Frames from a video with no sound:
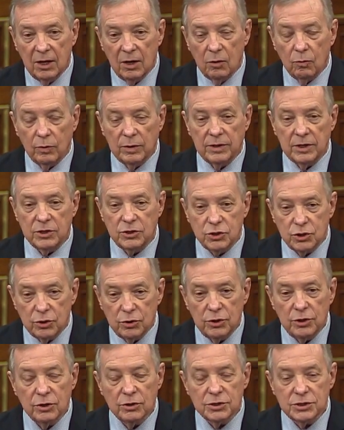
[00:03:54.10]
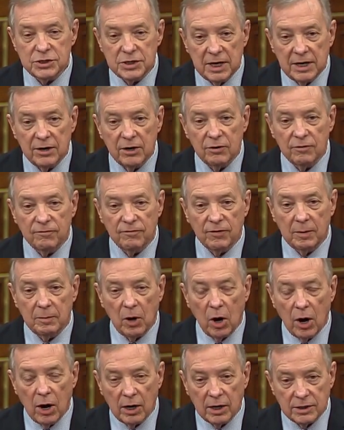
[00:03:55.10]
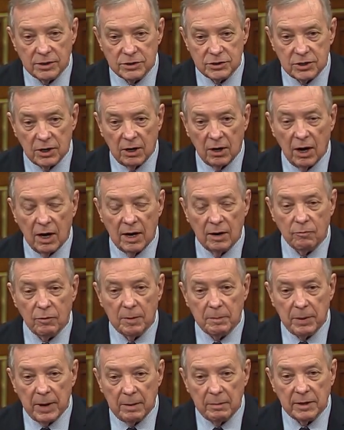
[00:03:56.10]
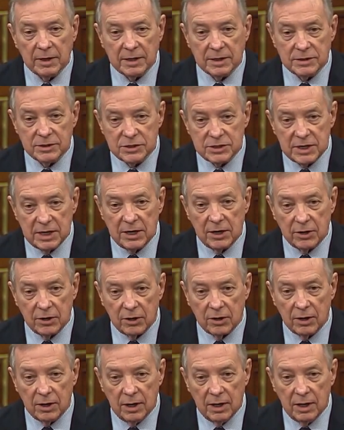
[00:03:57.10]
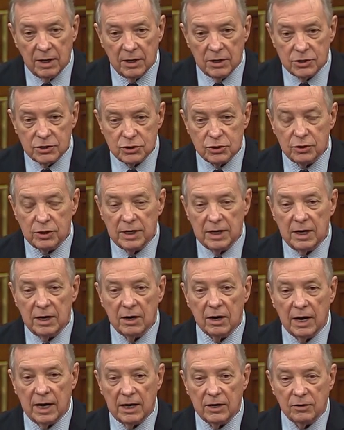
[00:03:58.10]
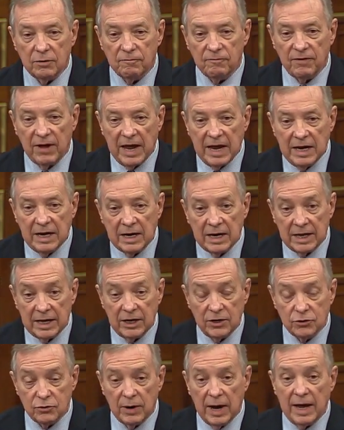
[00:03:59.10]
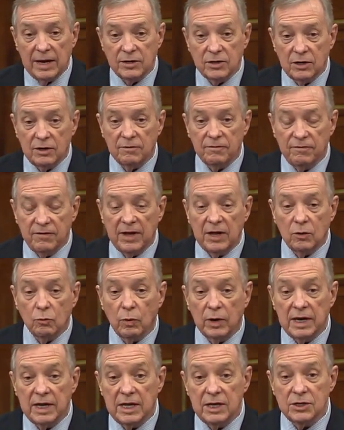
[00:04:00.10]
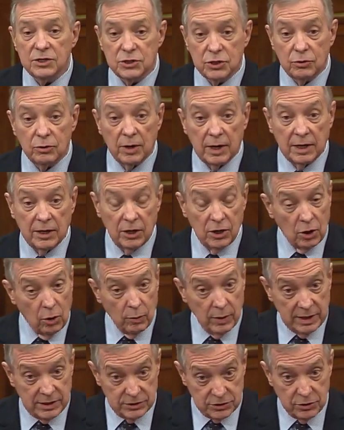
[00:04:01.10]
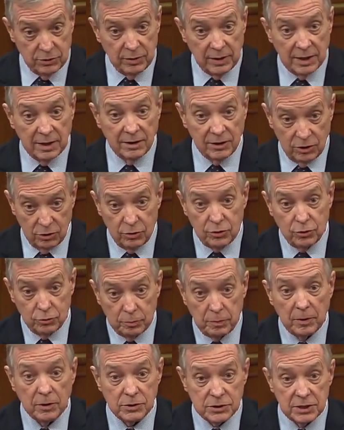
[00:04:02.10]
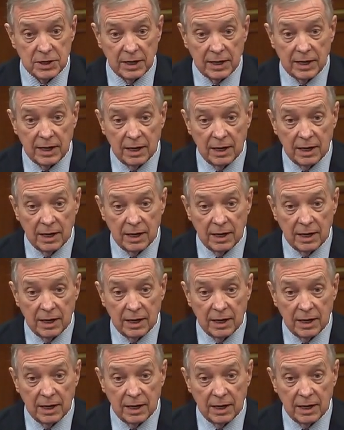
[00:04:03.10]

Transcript: when the junior senator from Arkansas, a Republican senator, stood here and vainly tried to defend what he is doing. You know what he's doing? You do personally.